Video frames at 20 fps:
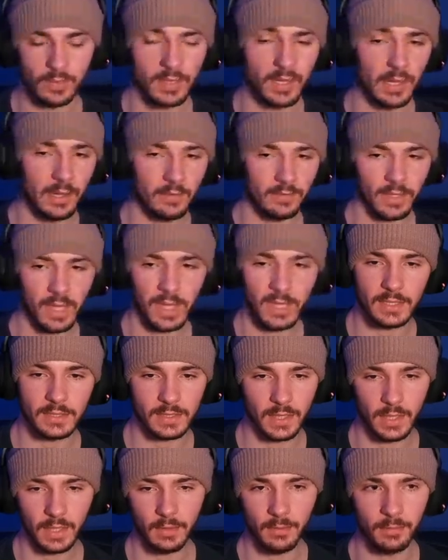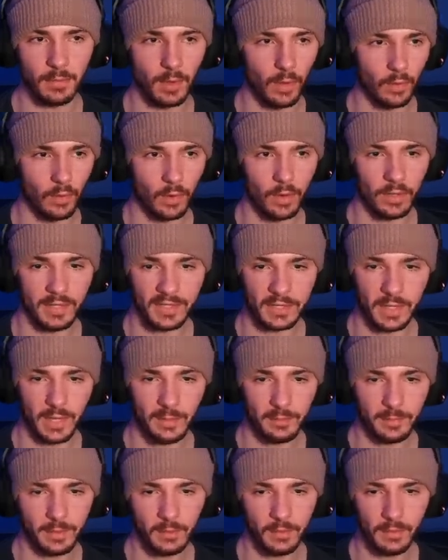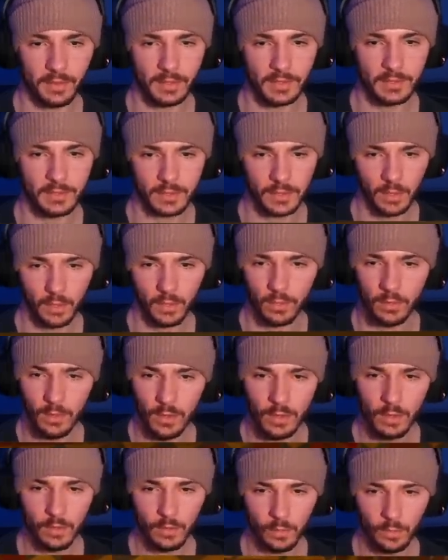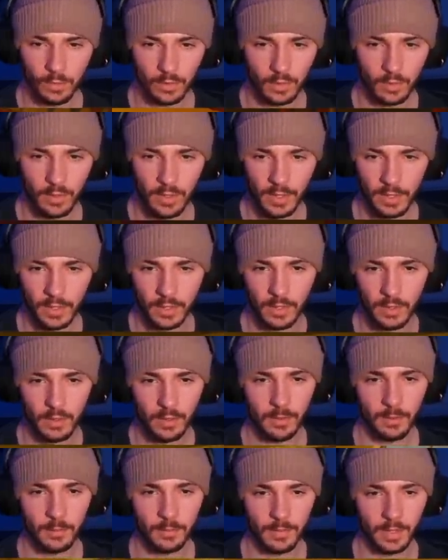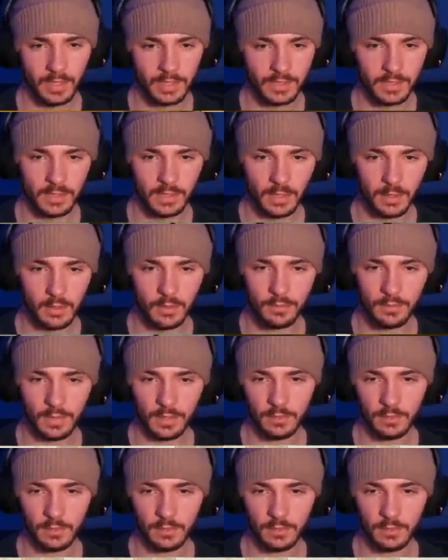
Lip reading: we now have guys kind of bogarting that building. So I want to go ahead, make sure you get over